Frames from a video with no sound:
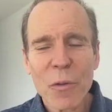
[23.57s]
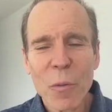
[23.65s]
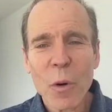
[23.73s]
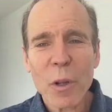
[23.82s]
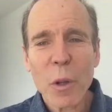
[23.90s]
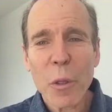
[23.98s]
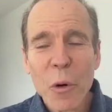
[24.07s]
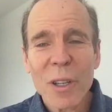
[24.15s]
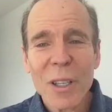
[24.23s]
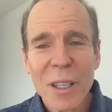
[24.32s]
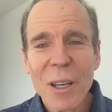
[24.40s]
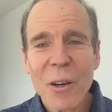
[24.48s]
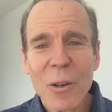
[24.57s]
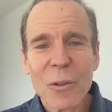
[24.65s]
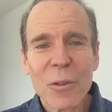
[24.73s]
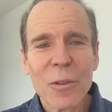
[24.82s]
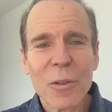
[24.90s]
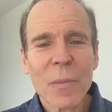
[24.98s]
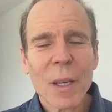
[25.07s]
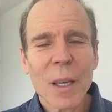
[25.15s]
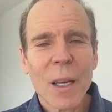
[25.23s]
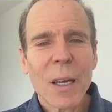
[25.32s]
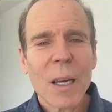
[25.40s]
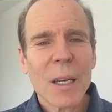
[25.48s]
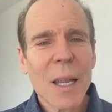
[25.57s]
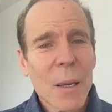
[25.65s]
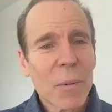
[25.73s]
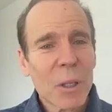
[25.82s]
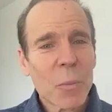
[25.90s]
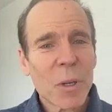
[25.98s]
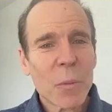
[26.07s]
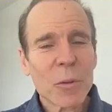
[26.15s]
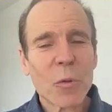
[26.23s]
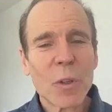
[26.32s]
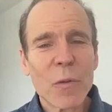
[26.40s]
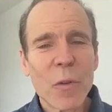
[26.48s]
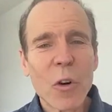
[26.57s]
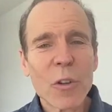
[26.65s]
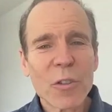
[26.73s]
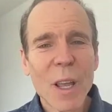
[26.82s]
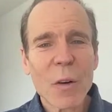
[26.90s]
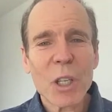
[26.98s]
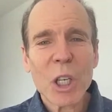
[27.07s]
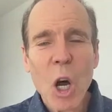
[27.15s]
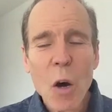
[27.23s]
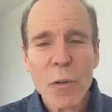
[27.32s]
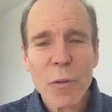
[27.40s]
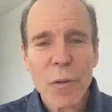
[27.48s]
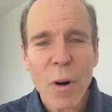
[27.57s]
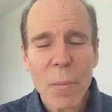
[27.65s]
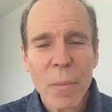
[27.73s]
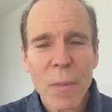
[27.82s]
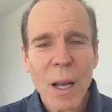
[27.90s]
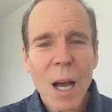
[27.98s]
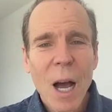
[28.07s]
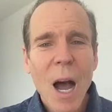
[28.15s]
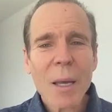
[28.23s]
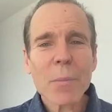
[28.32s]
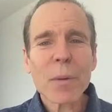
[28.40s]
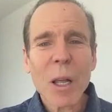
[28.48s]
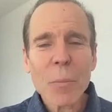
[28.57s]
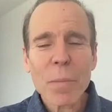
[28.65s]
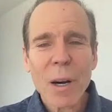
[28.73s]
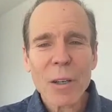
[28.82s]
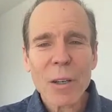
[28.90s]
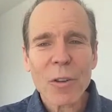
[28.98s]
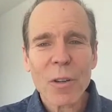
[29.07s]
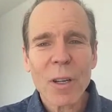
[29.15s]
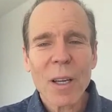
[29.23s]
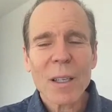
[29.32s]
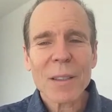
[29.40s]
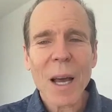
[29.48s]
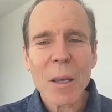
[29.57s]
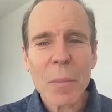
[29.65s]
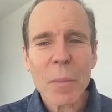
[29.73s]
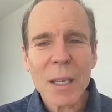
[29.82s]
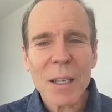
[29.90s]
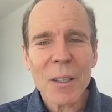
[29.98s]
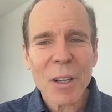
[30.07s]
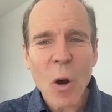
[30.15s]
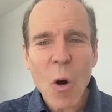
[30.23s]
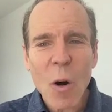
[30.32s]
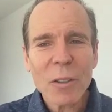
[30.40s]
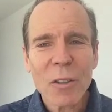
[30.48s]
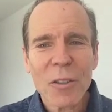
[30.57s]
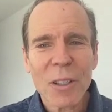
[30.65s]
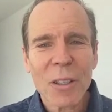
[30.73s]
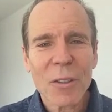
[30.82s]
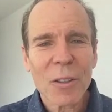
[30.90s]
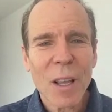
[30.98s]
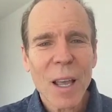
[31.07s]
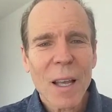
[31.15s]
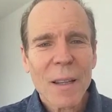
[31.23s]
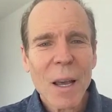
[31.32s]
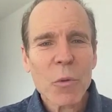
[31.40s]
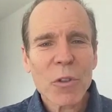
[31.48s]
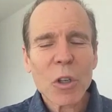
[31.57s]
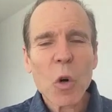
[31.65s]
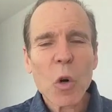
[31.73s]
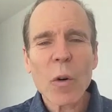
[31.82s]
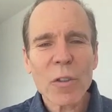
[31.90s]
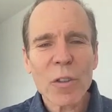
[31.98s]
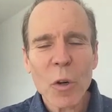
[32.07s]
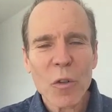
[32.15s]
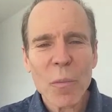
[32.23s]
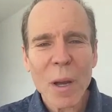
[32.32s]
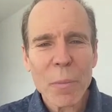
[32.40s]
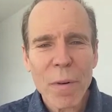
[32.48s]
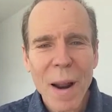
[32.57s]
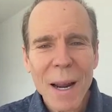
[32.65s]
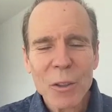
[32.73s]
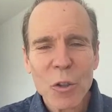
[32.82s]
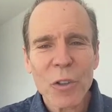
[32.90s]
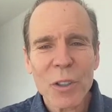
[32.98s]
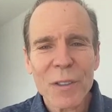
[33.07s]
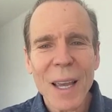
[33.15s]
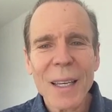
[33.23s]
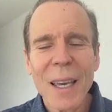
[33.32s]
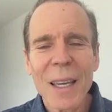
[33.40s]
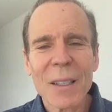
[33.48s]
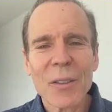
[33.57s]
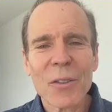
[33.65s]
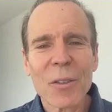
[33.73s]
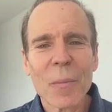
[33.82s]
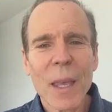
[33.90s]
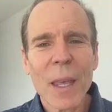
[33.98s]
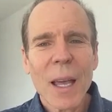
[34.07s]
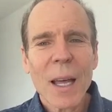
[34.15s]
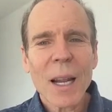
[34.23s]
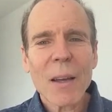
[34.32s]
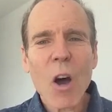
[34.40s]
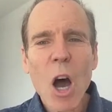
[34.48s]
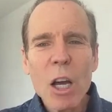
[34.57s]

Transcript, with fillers: for more than 30 years, enabling people to reverse and recover from high blood pressure, diabetes, and heart disease. That was the cornerstone of my practice for decades. And I have